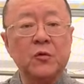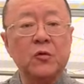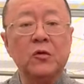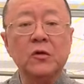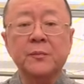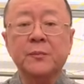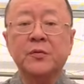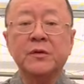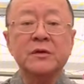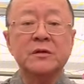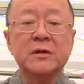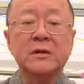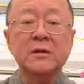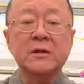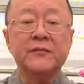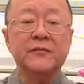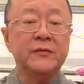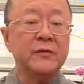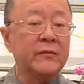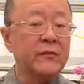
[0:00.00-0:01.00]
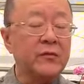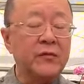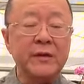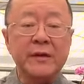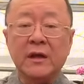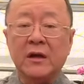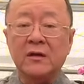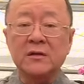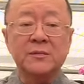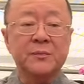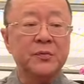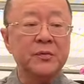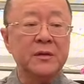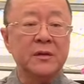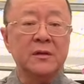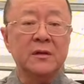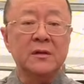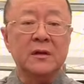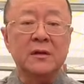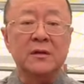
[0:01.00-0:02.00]
put it, if you have a greenhouse, put it
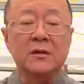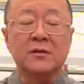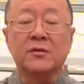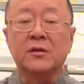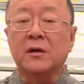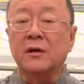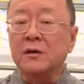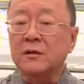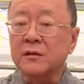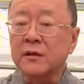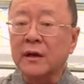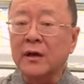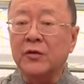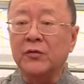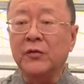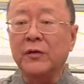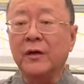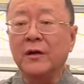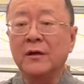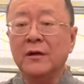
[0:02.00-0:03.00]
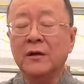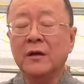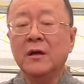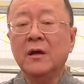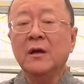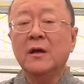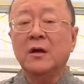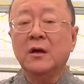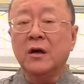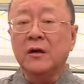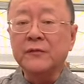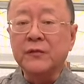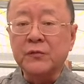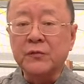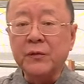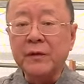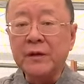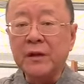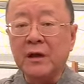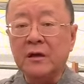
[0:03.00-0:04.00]
in a darker area of the
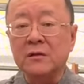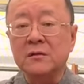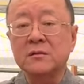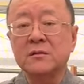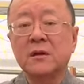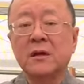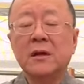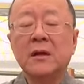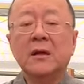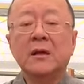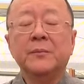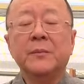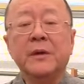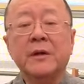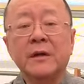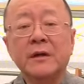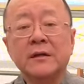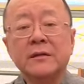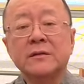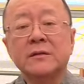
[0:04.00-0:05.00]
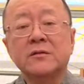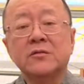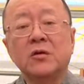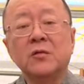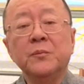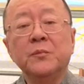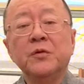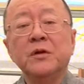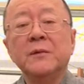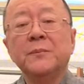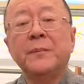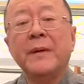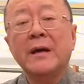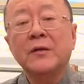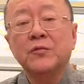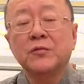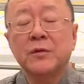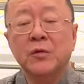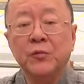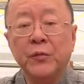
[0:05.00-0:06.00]
greenhouse, because don't put it back
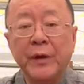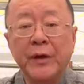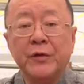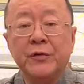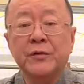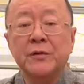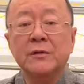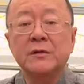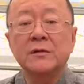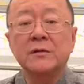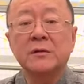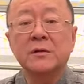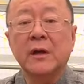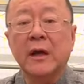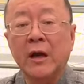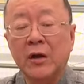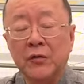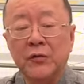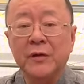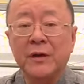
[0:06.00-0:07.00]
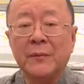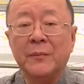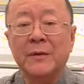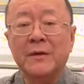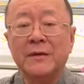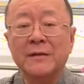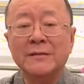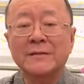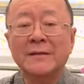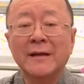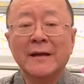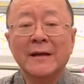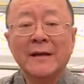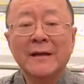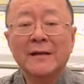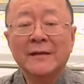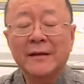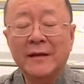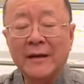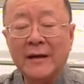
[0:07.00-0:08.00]
to the regular area, because
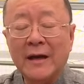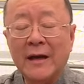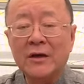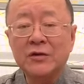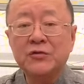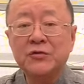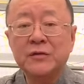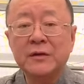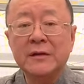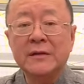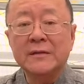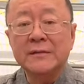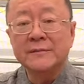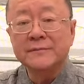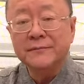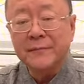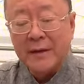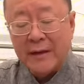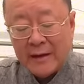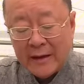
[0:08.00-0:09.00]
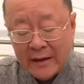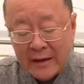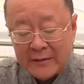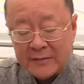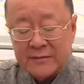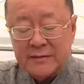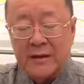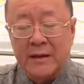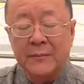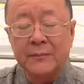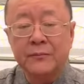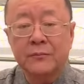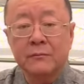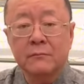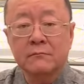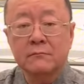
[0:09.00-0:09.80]
they actually have some,